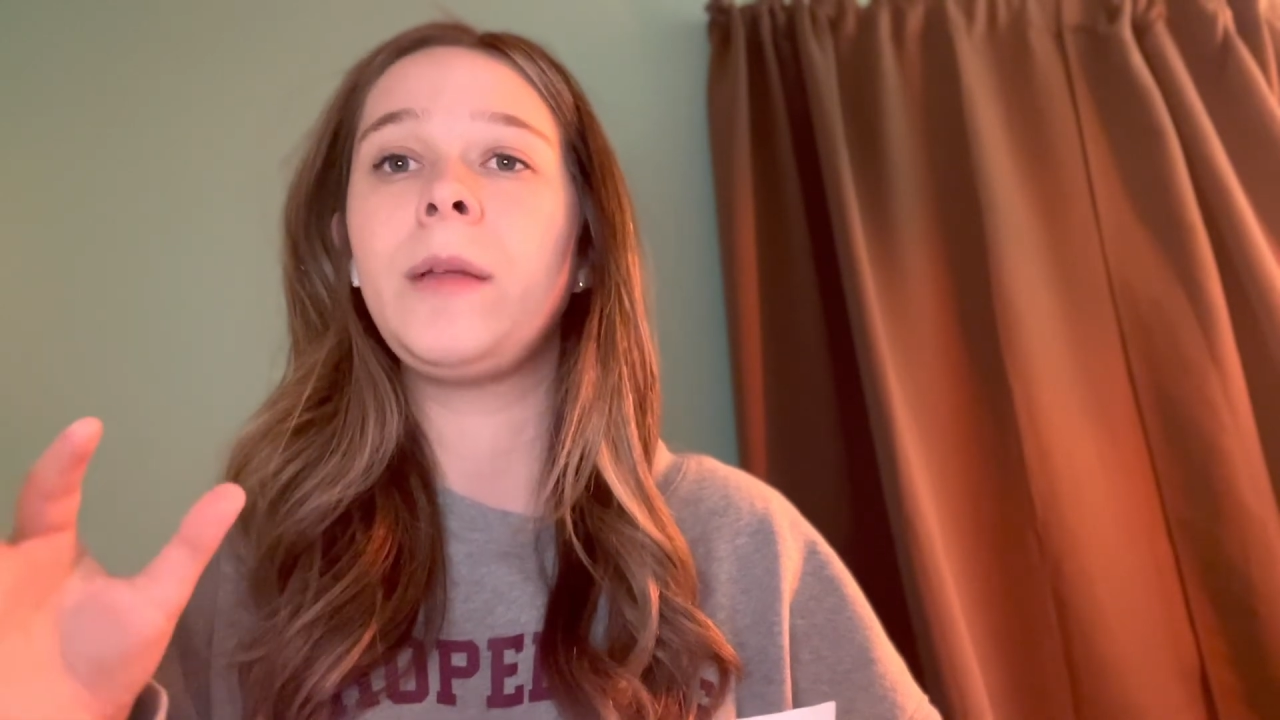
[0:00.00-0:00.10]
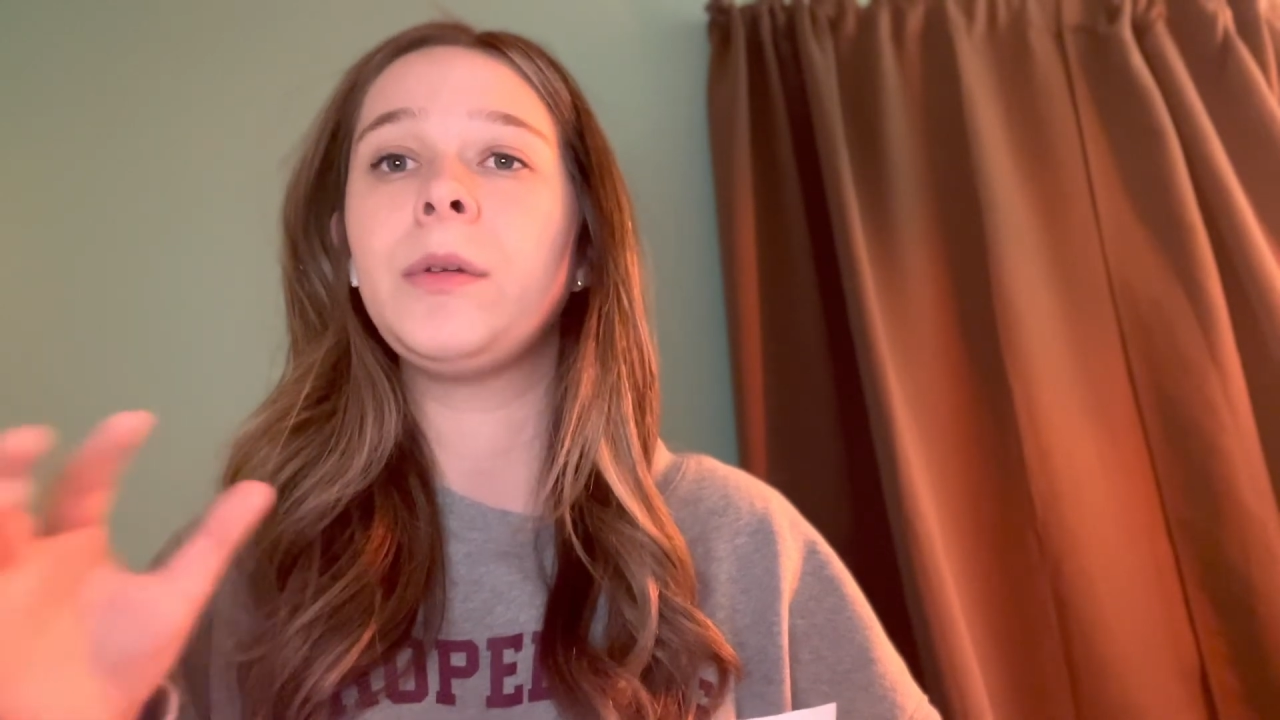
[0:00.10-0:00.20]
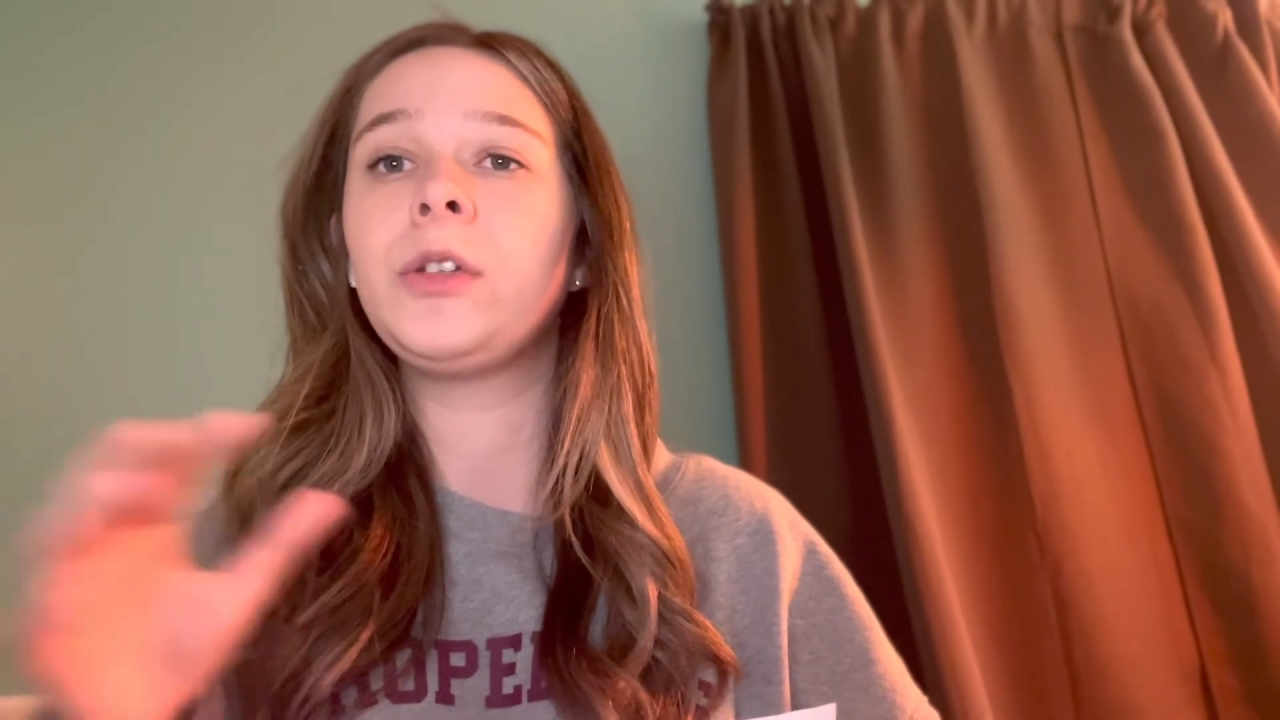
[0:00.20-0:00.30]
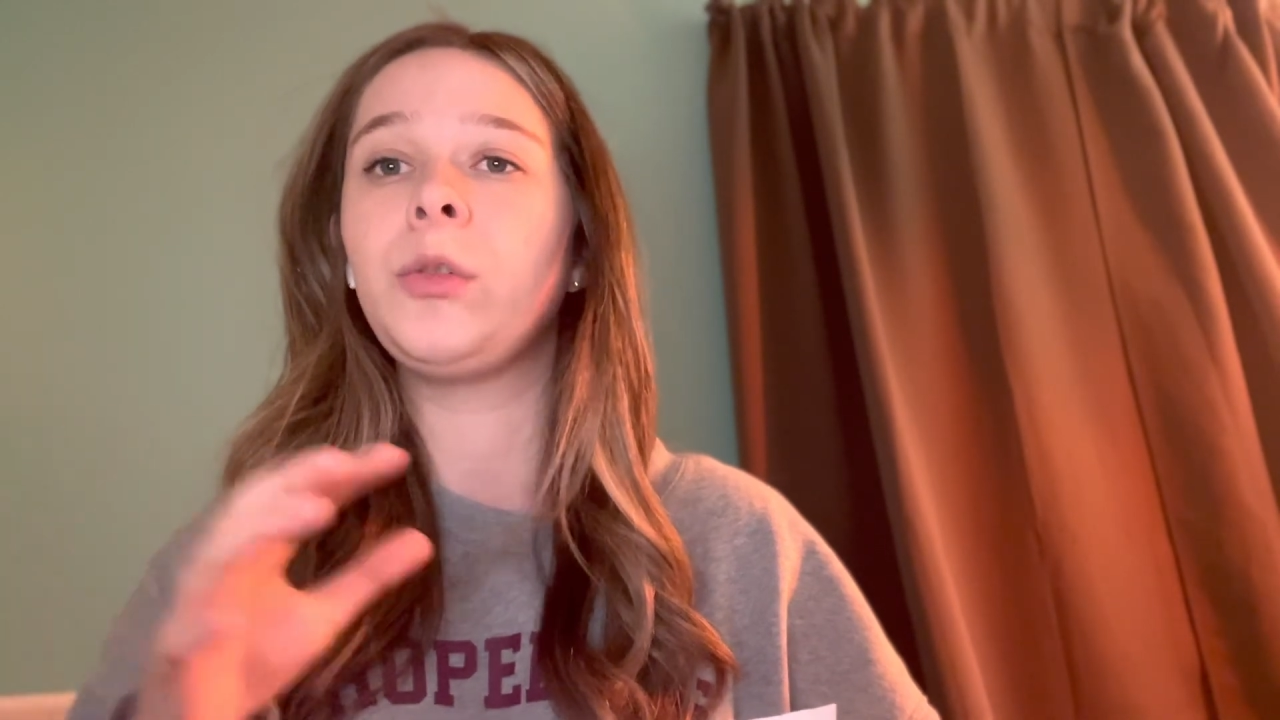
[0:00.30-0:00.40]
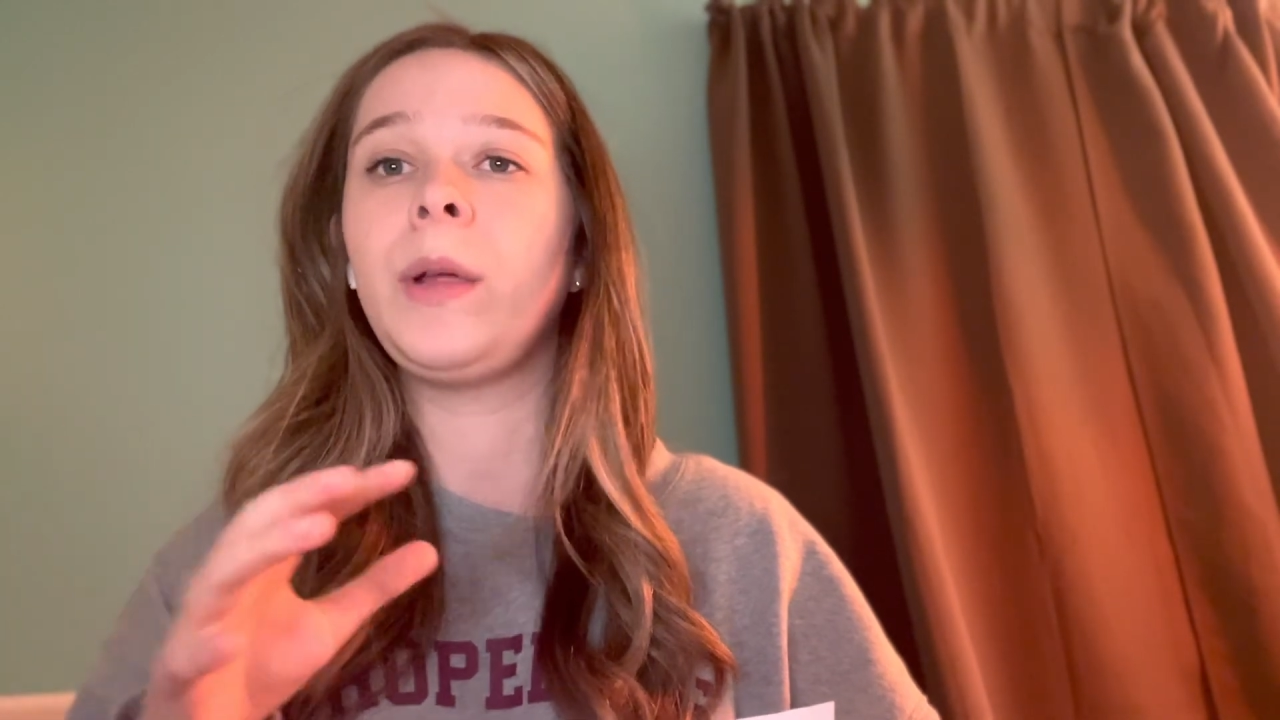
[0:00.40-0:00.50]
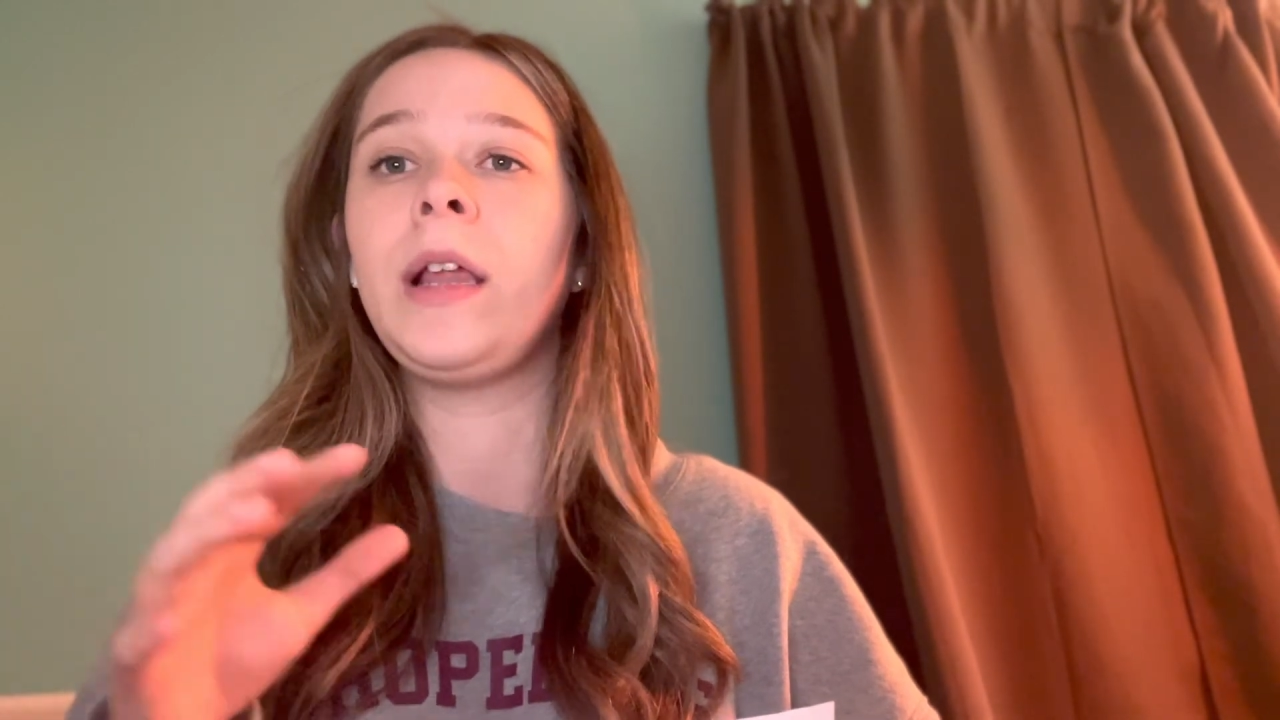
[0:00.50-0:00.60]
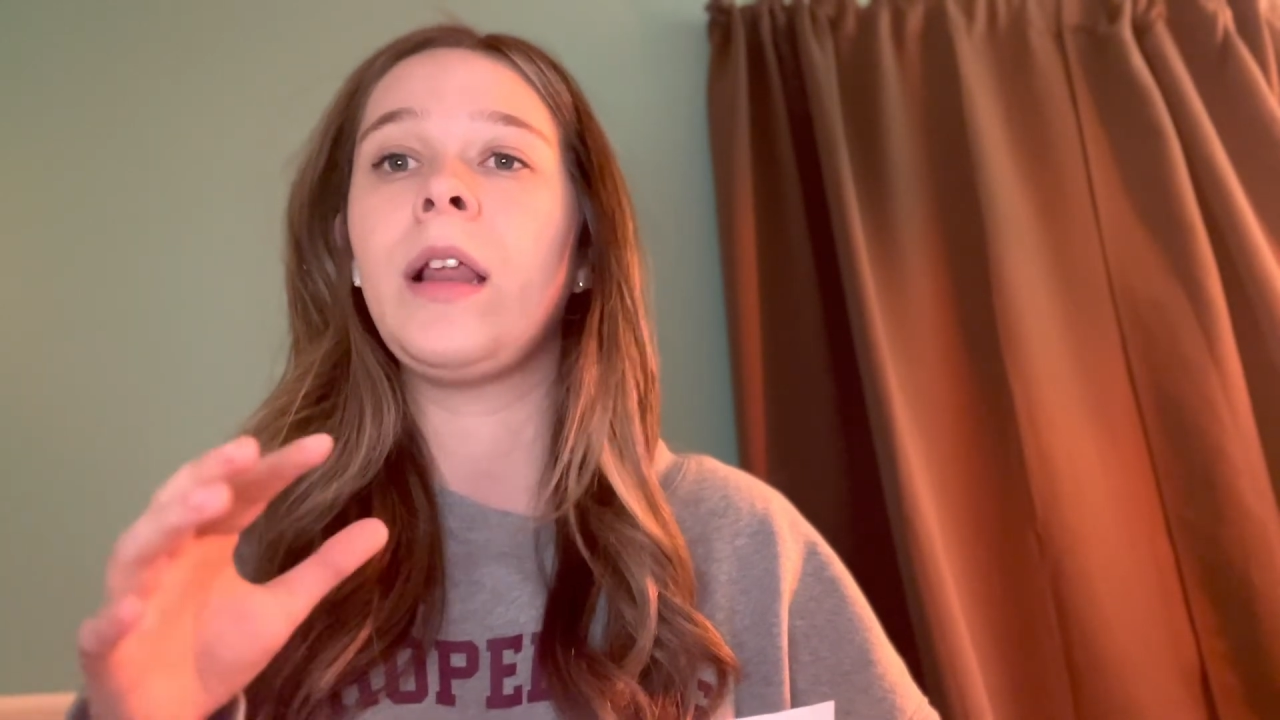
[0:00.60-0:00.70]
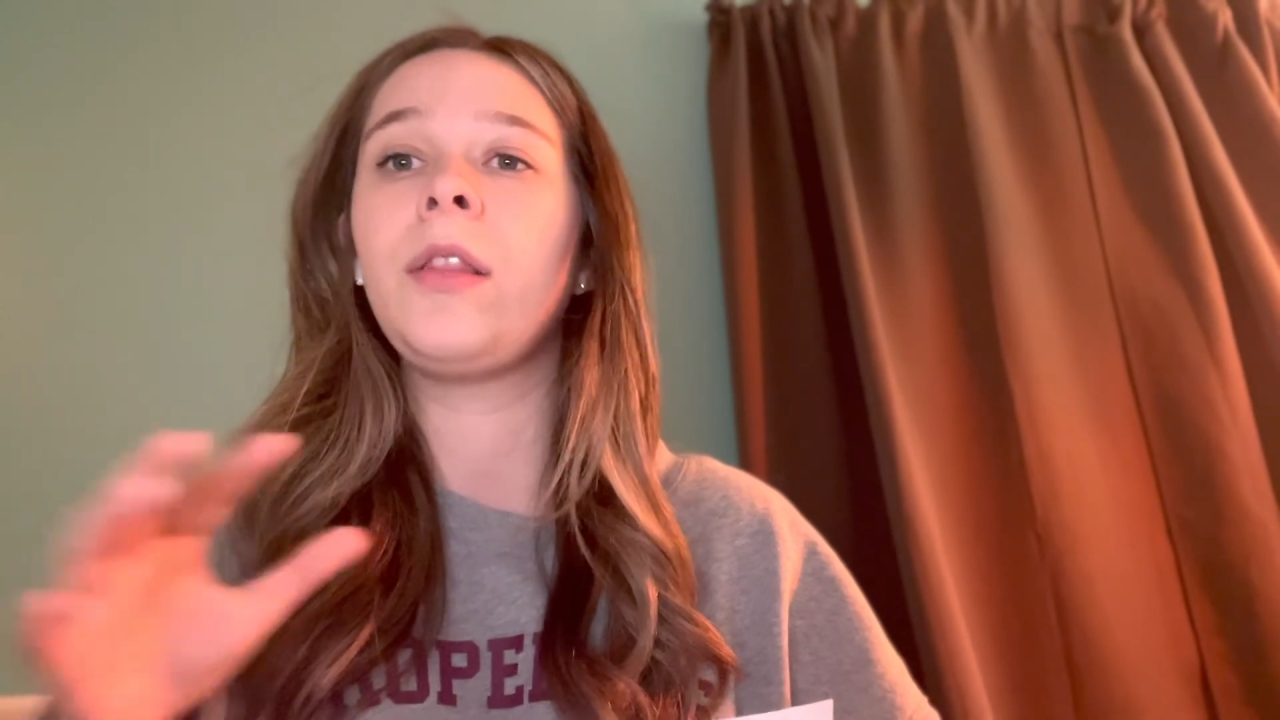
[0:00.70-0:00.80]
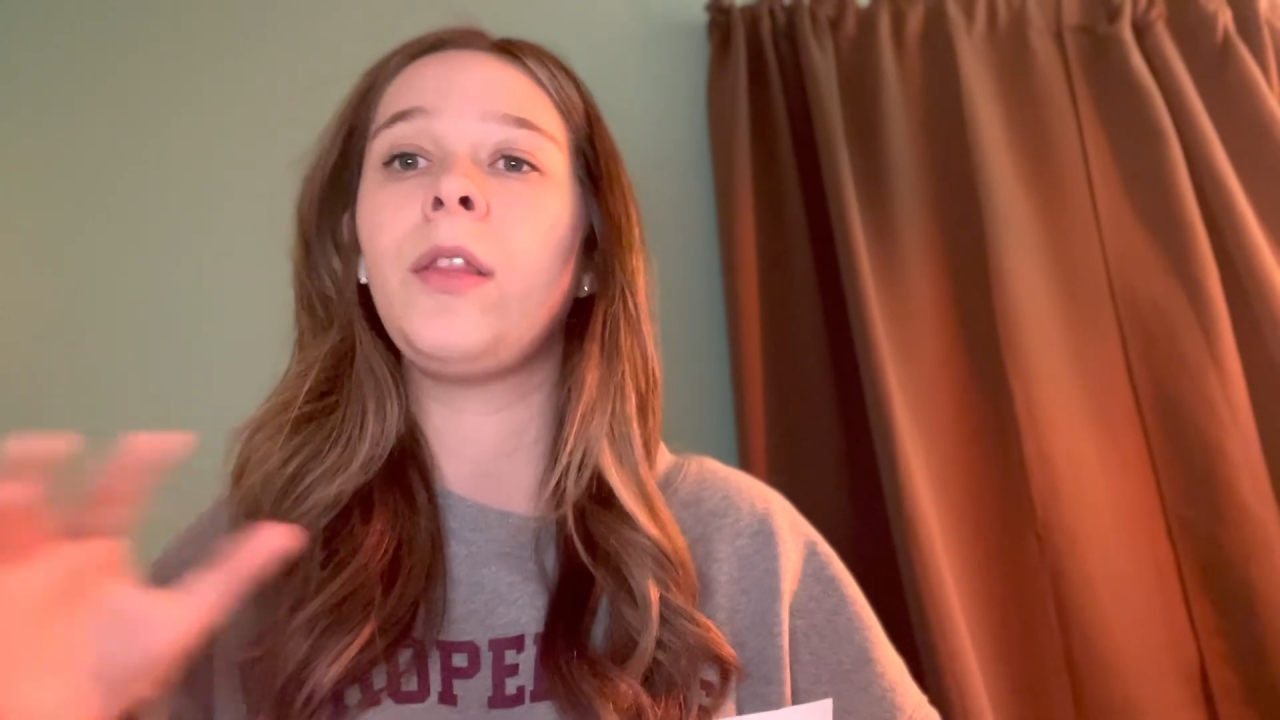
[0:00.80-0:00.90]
between